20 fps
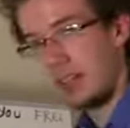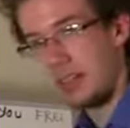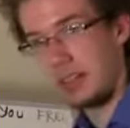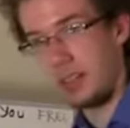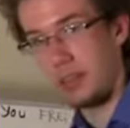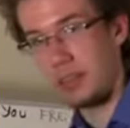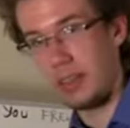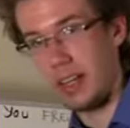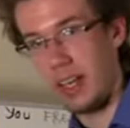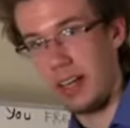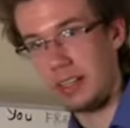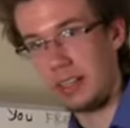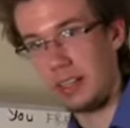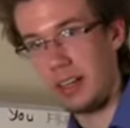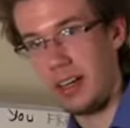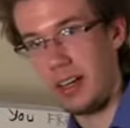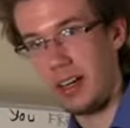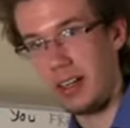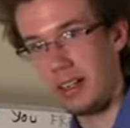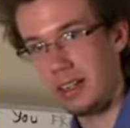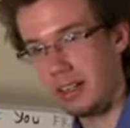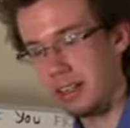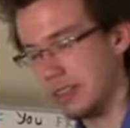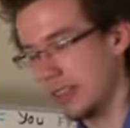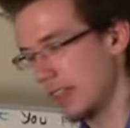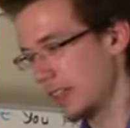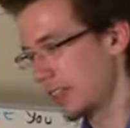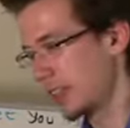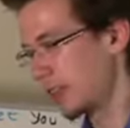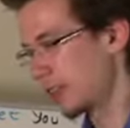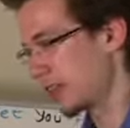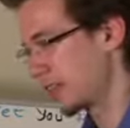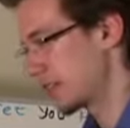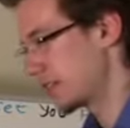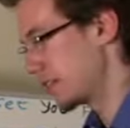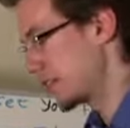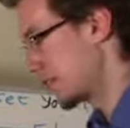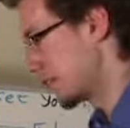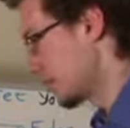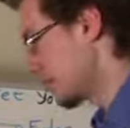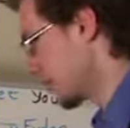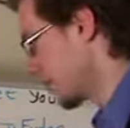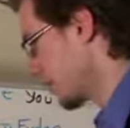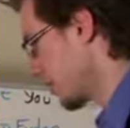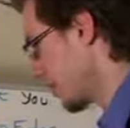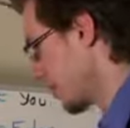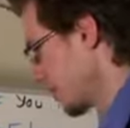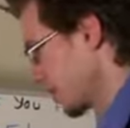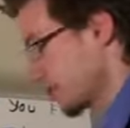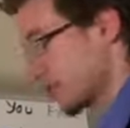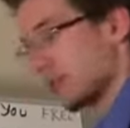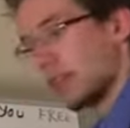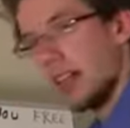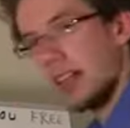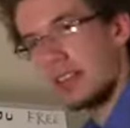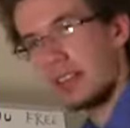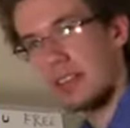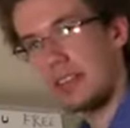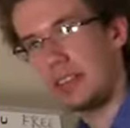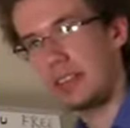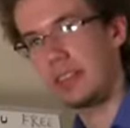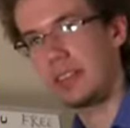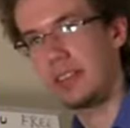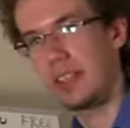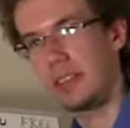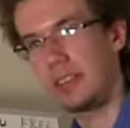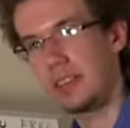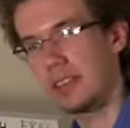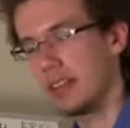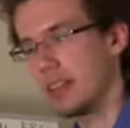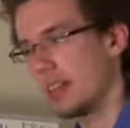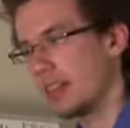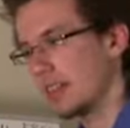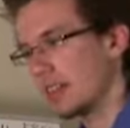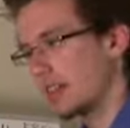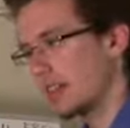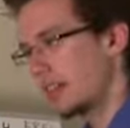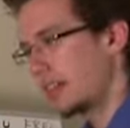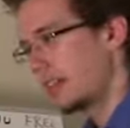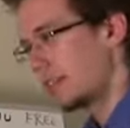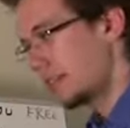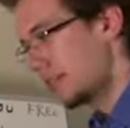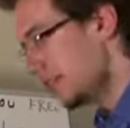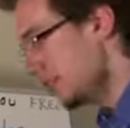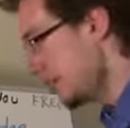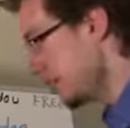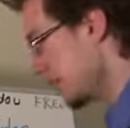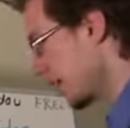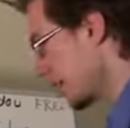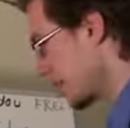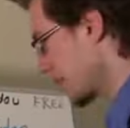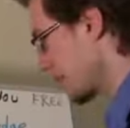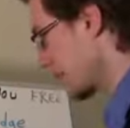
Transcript: can do flashcards, and you can do, there's flashcards on the internet. I